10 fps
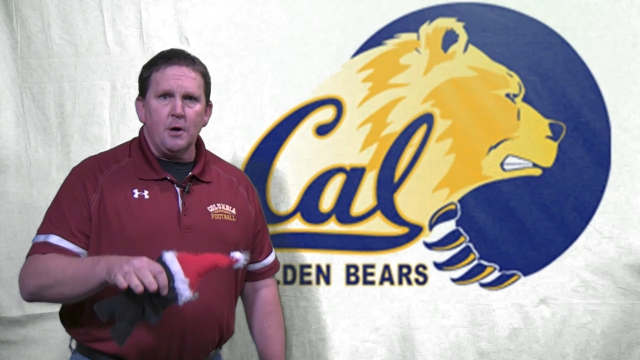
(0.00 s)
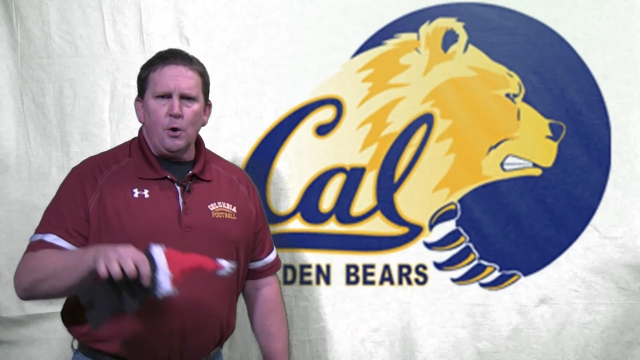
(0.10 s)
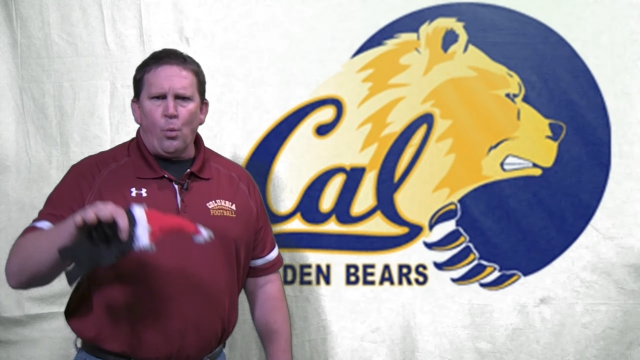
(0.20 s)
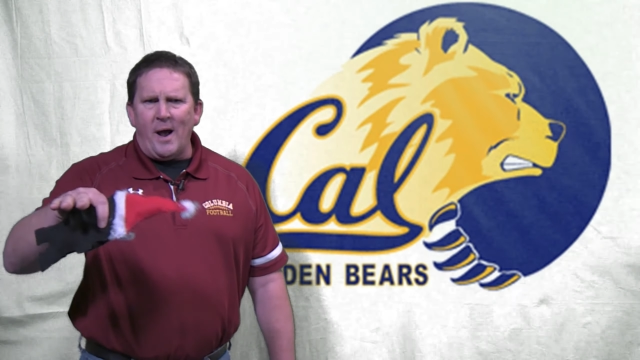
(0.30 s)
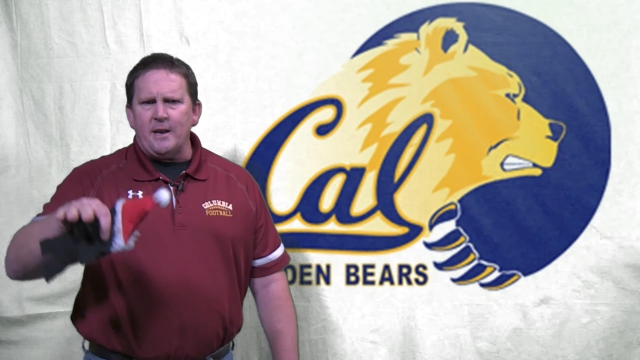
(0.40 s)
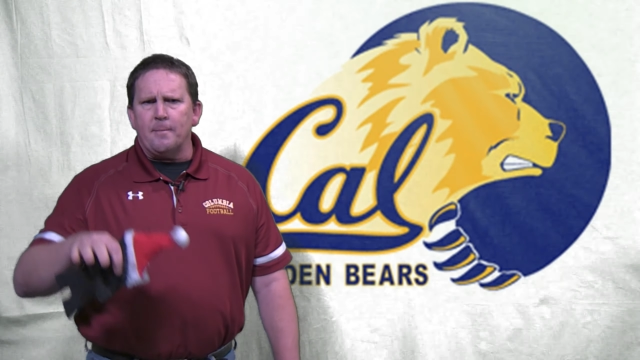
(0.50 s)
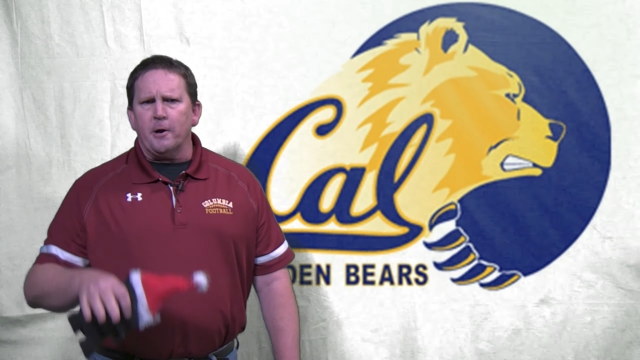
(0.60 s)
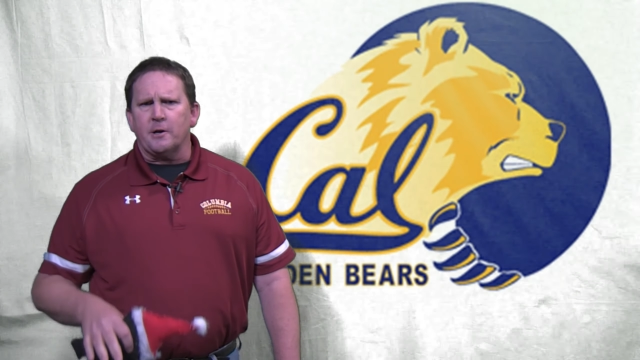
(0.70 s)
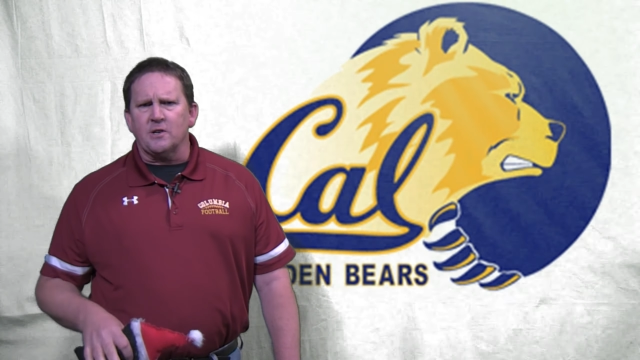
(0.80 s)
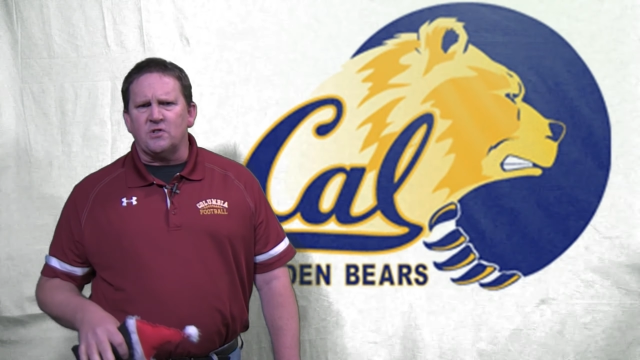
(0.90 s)
white
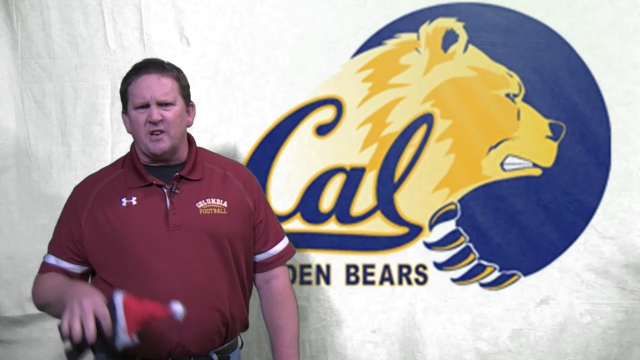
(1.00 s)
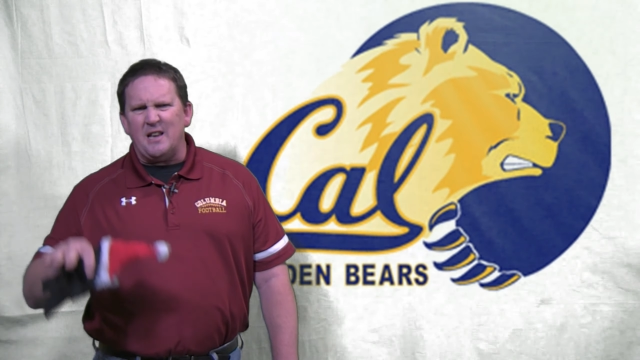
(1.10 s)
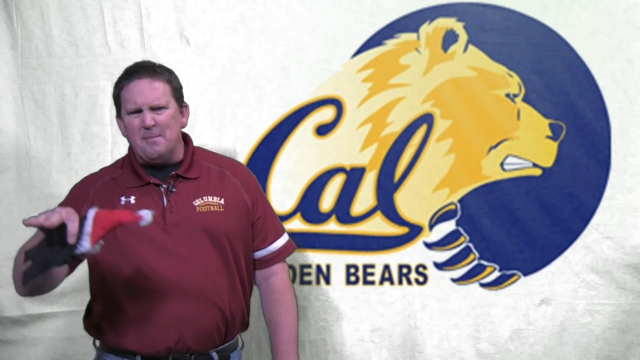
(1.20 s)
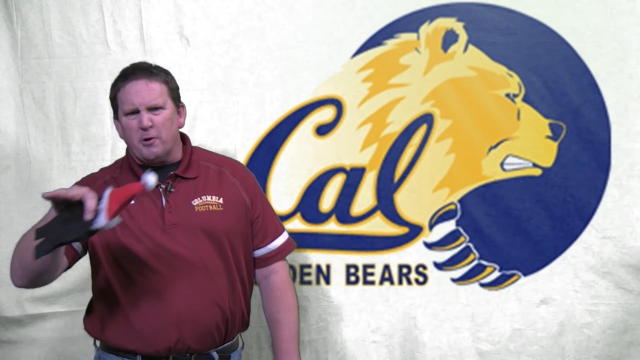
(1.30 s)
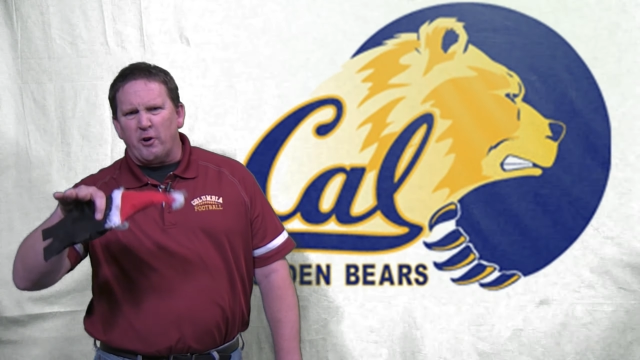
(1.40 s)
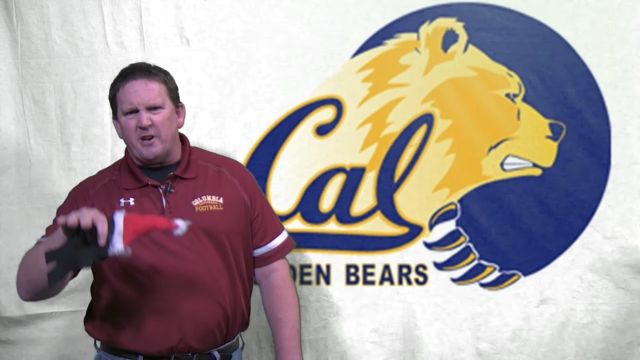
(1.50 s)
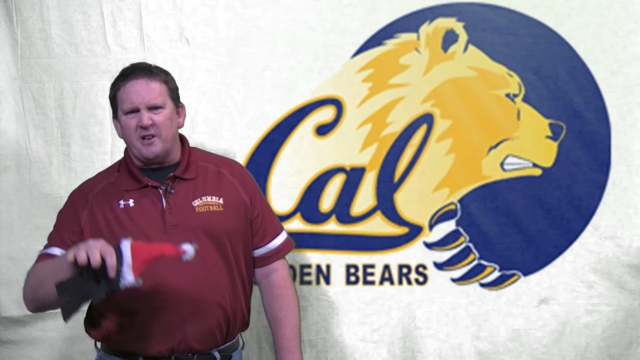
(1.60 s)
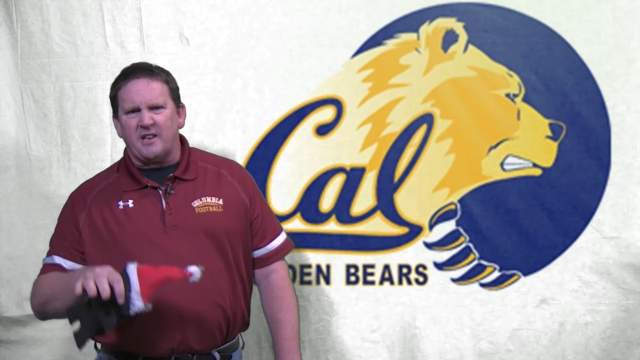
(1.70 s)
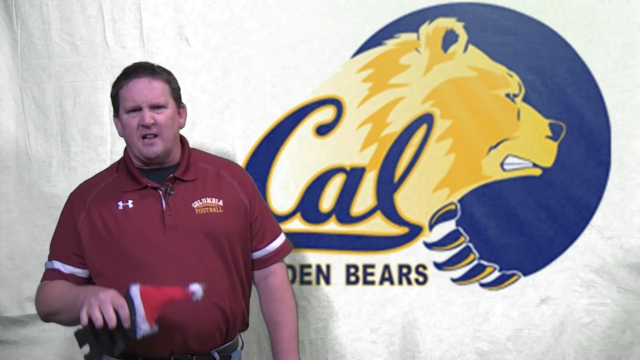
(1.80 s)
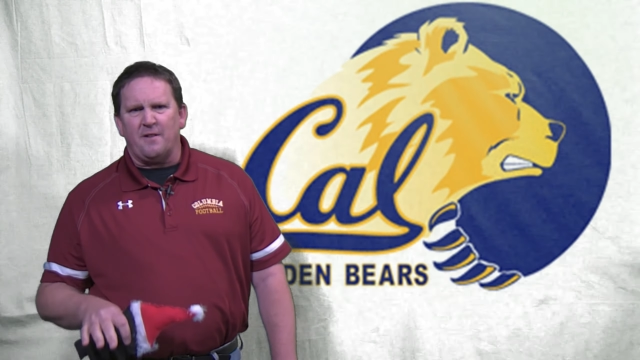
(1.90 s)
Americans that immigrated to
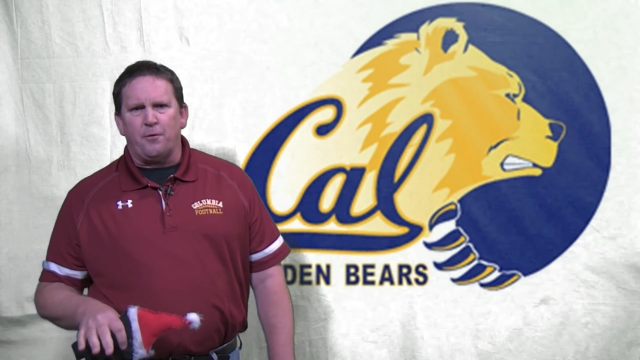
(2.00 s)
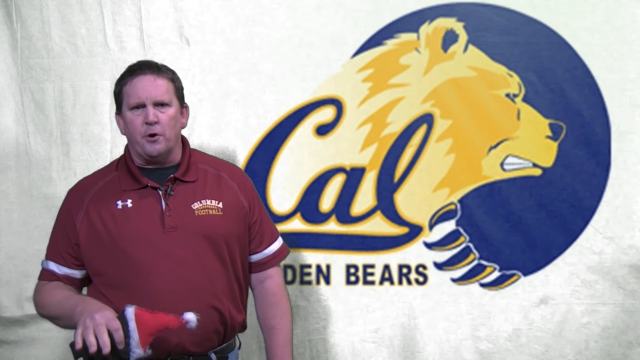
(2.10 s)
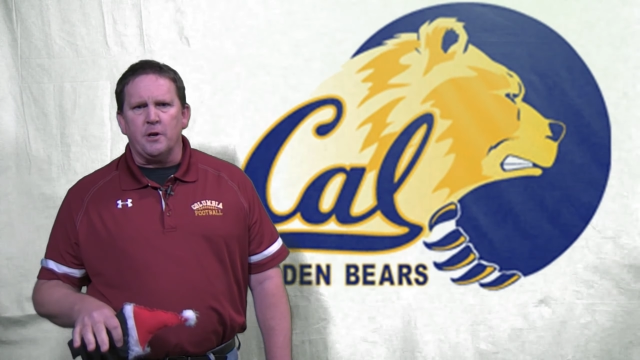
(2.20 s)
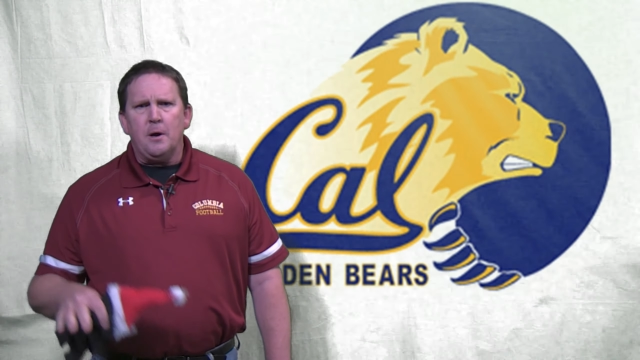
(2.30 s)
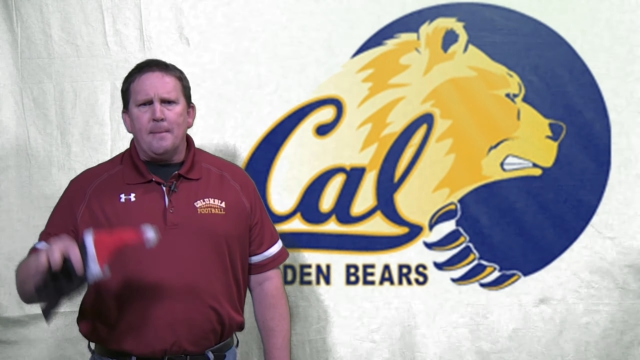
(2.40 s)
California